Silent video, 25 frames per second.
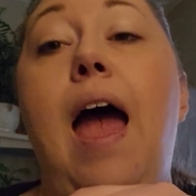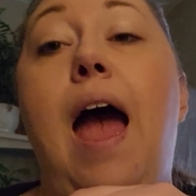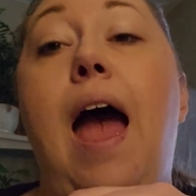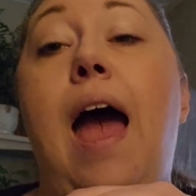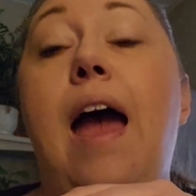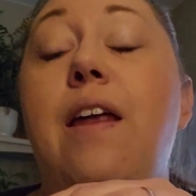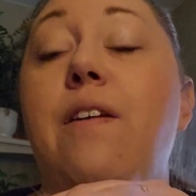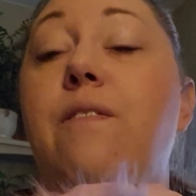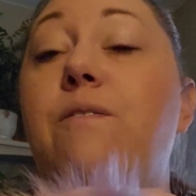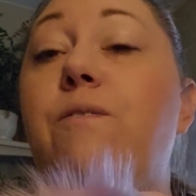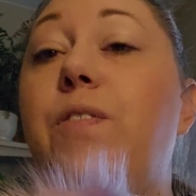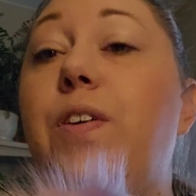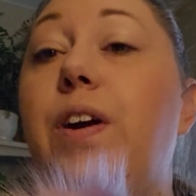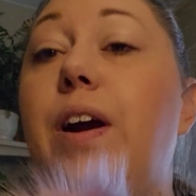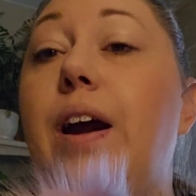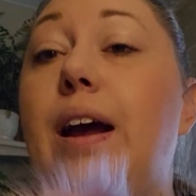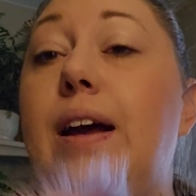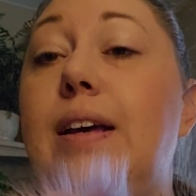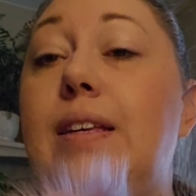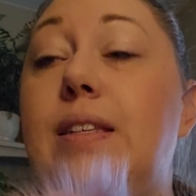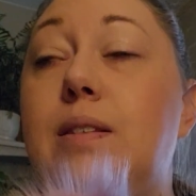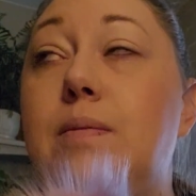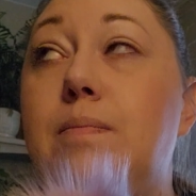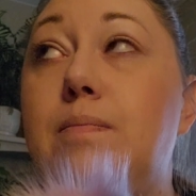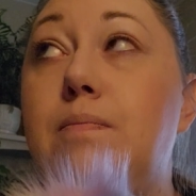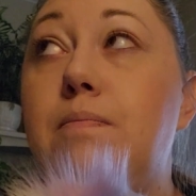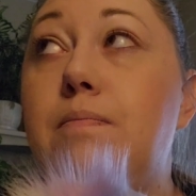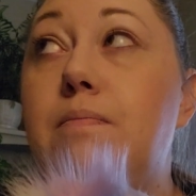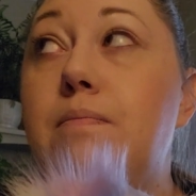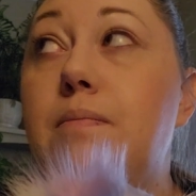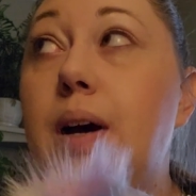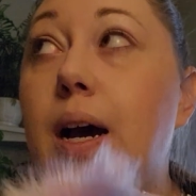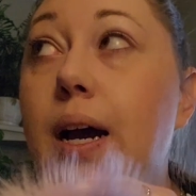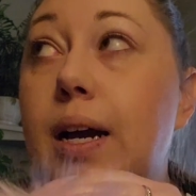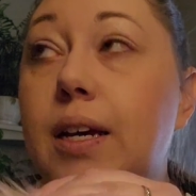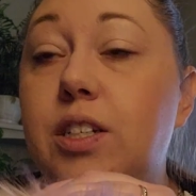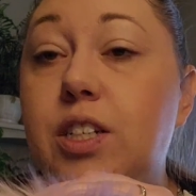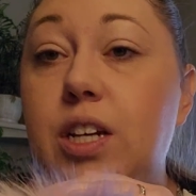And for as
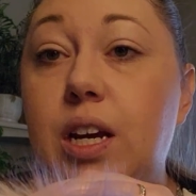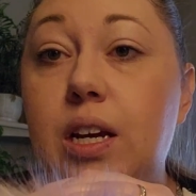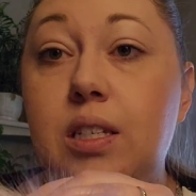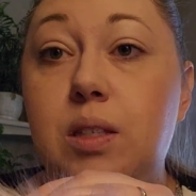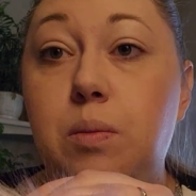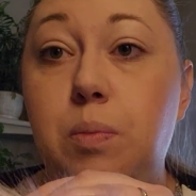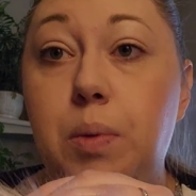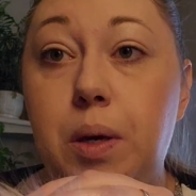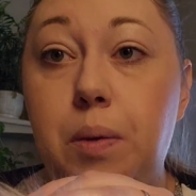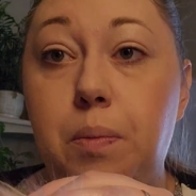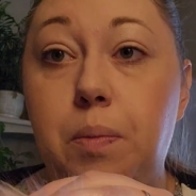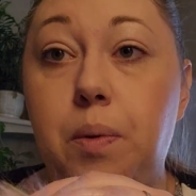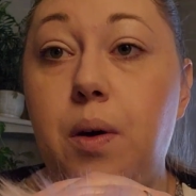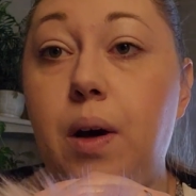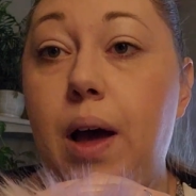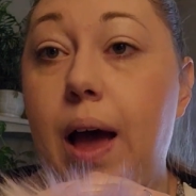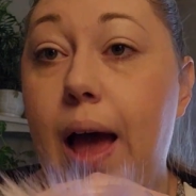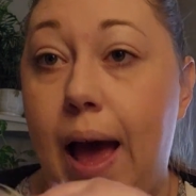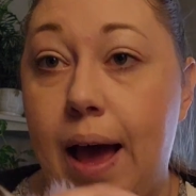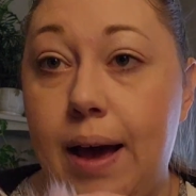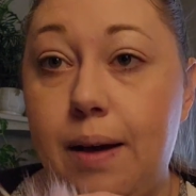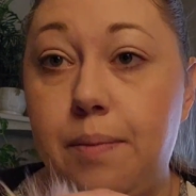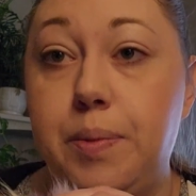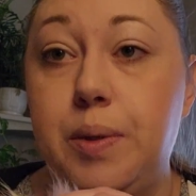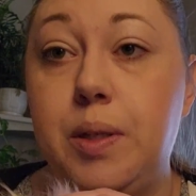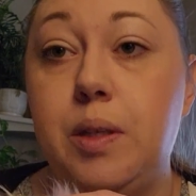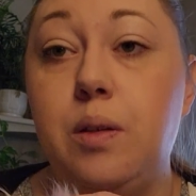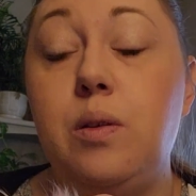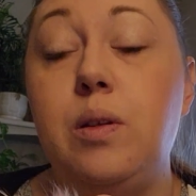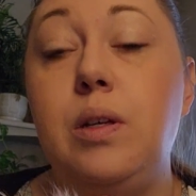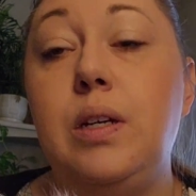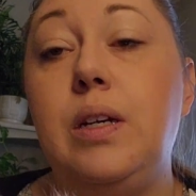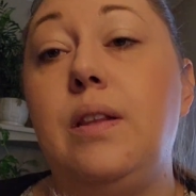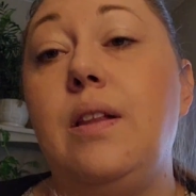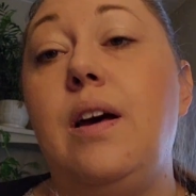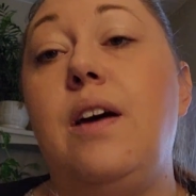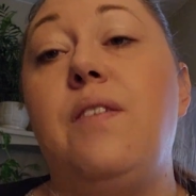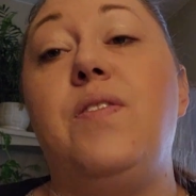much as people
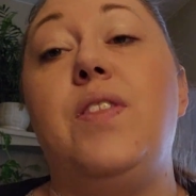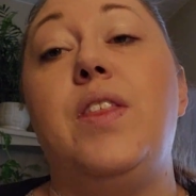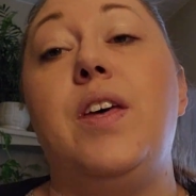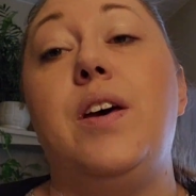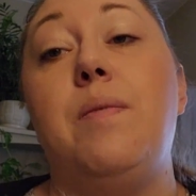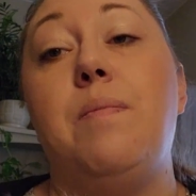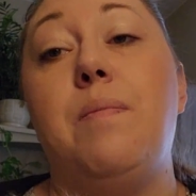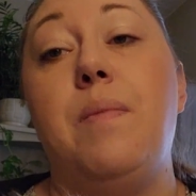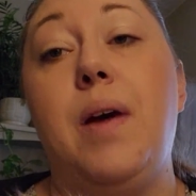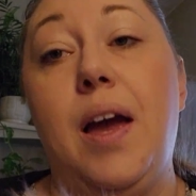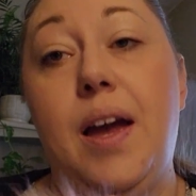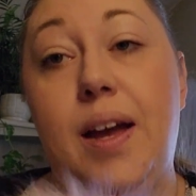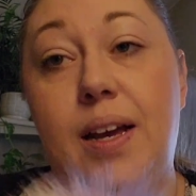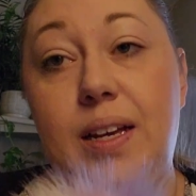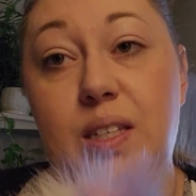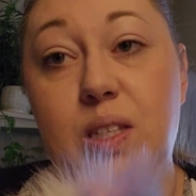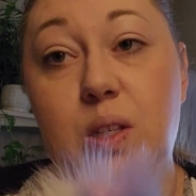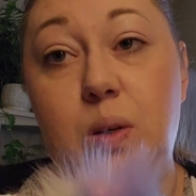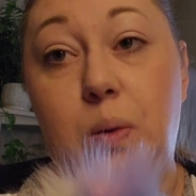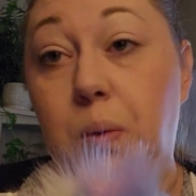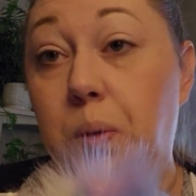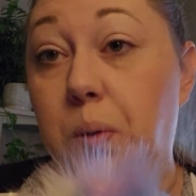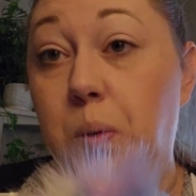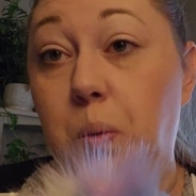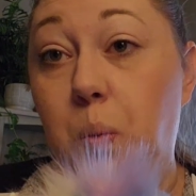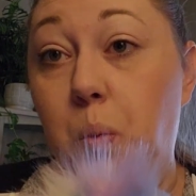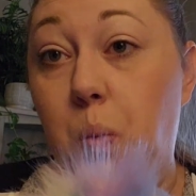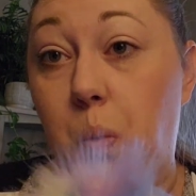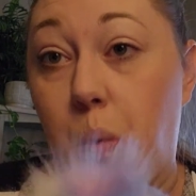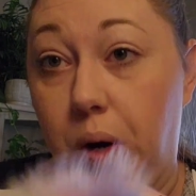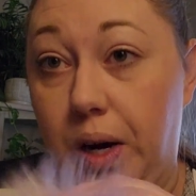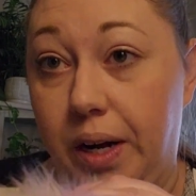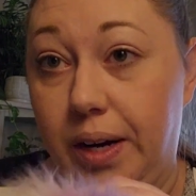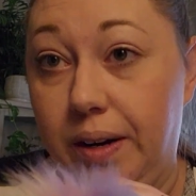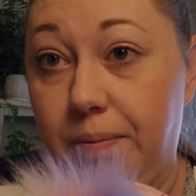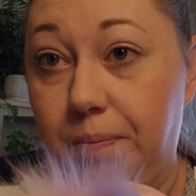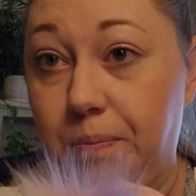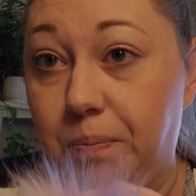absolutely love them, I sold
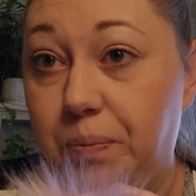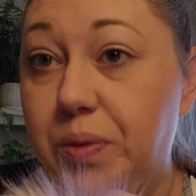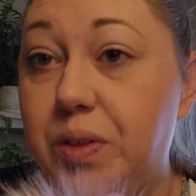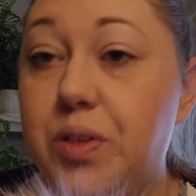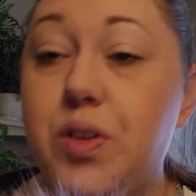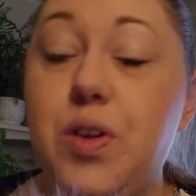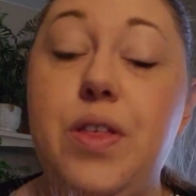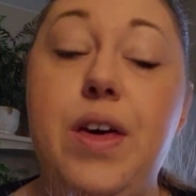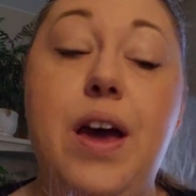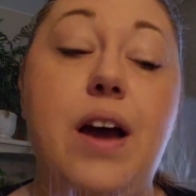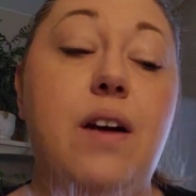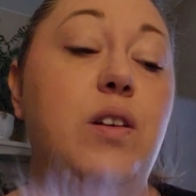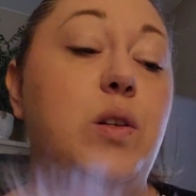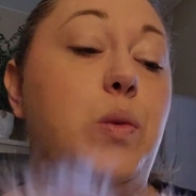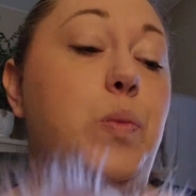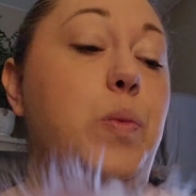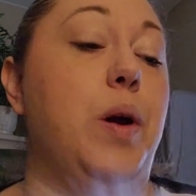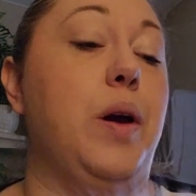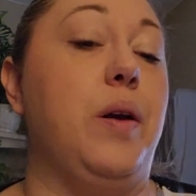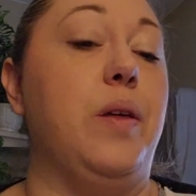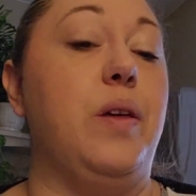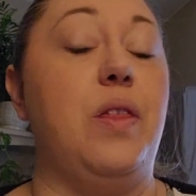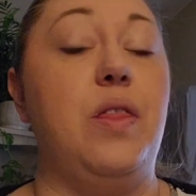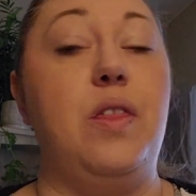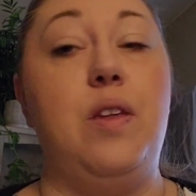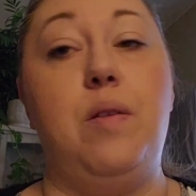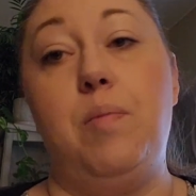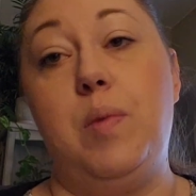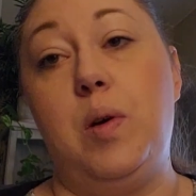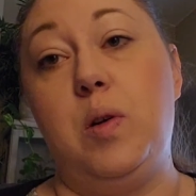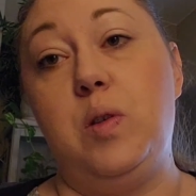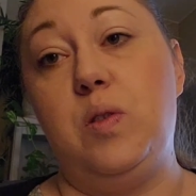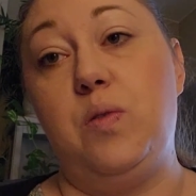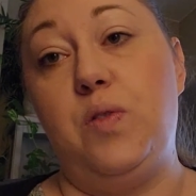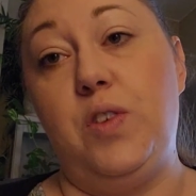one. So that was probably the most